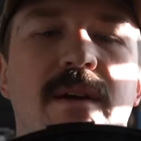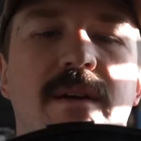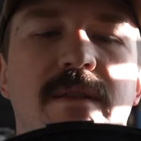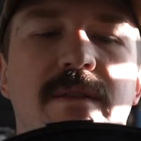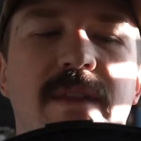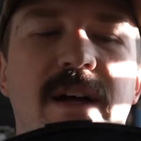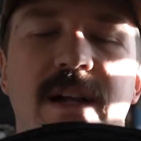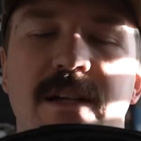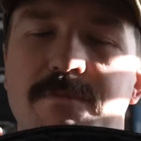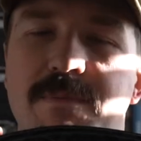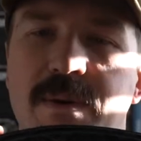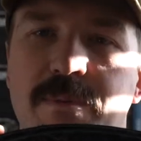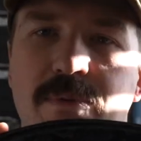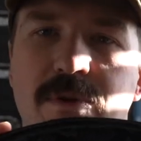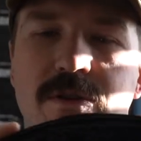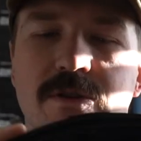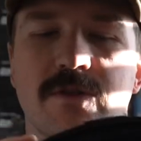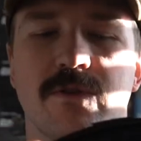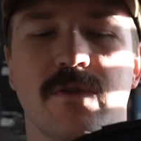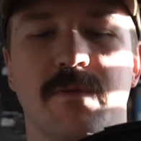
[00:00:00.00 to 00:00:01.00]
that is my
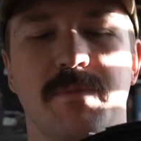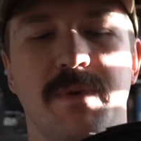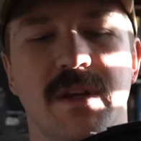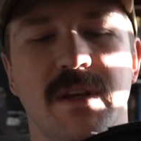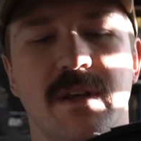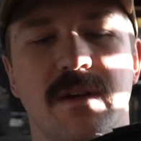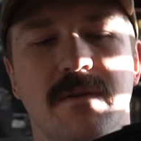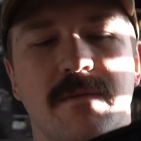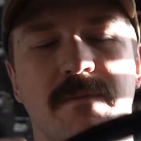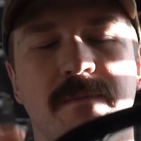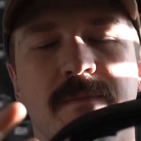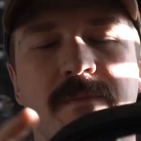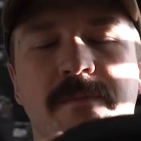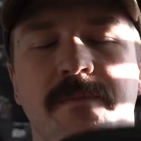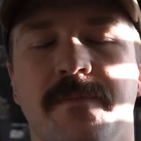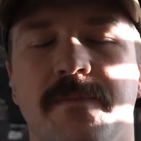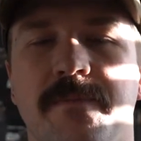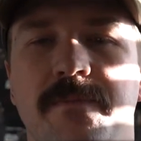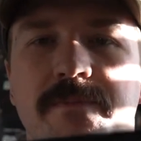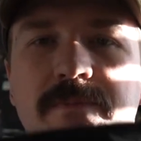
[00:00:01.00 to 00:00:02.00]
personal opinion.
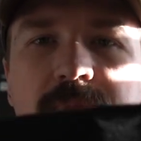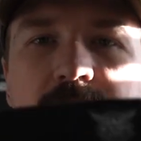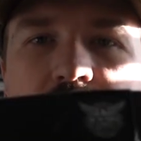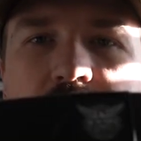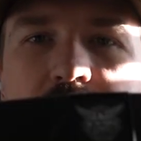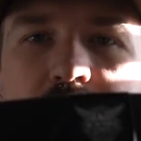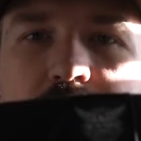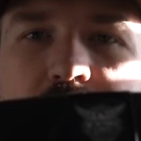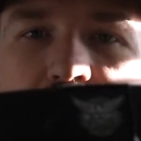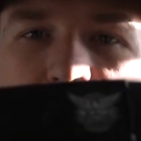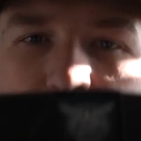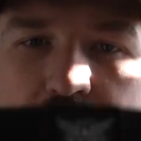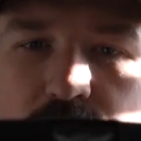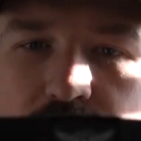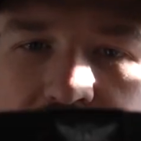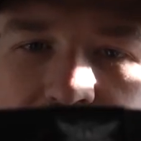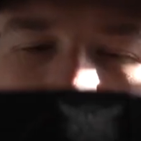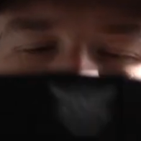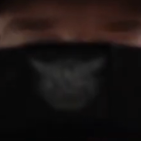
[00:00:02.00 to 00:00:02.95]
Maybe you have a